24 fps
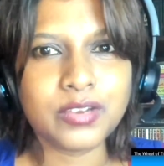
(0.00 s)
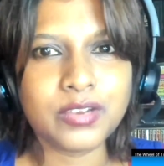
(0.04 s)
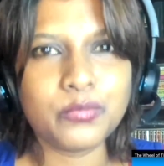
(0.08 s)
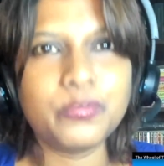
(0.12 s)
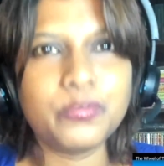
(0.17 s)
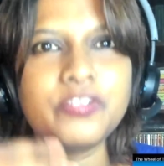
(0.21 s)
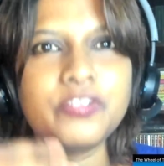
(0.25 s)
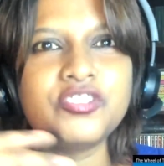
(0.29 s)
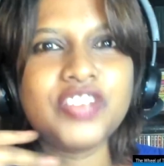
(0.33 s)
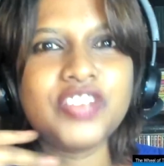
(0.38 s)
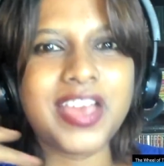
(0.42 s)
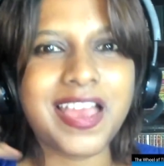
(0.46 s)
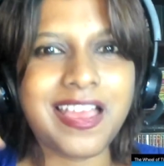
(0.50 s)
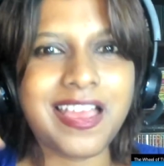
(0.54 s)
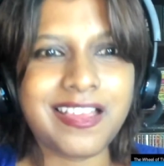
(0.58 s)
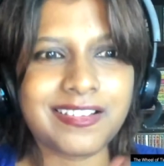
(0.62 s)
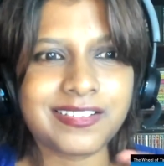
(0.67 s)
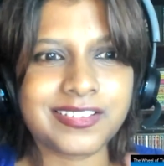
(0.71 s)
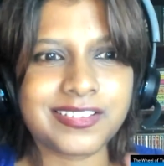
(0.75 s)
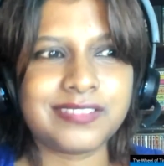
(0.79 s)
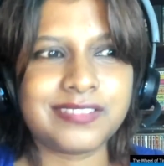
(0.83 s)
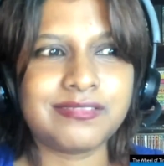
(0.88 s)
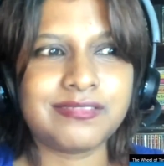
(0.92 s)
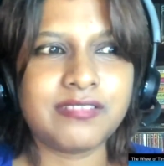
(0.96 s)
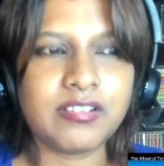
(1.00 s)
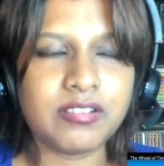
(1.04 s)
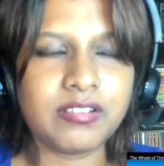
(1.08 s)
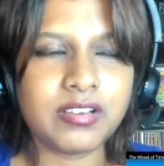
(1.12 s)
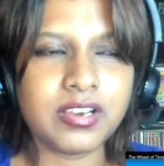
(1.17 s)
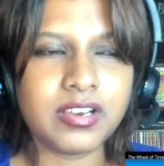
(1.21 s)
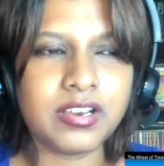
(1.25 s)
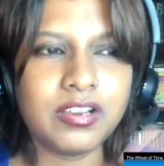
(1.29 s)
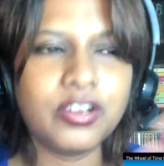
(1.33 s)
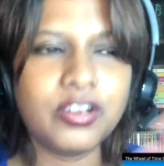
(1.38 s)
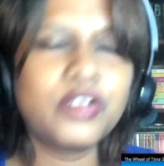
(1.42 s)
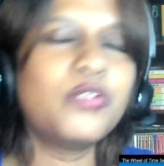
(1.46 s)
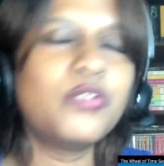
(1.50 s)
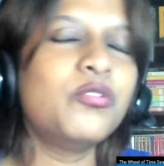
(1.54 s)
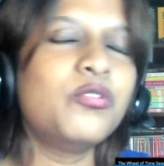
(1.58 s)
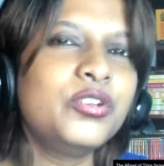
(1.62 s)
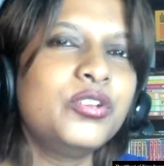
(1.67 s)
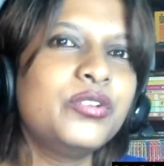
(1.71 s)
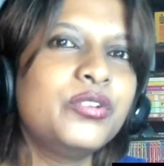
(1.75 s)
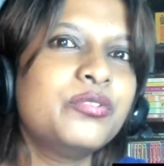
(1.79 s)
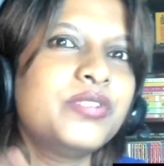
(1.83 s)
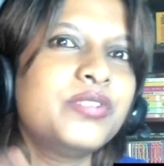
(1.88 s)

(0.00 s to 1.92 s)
which adds a whole new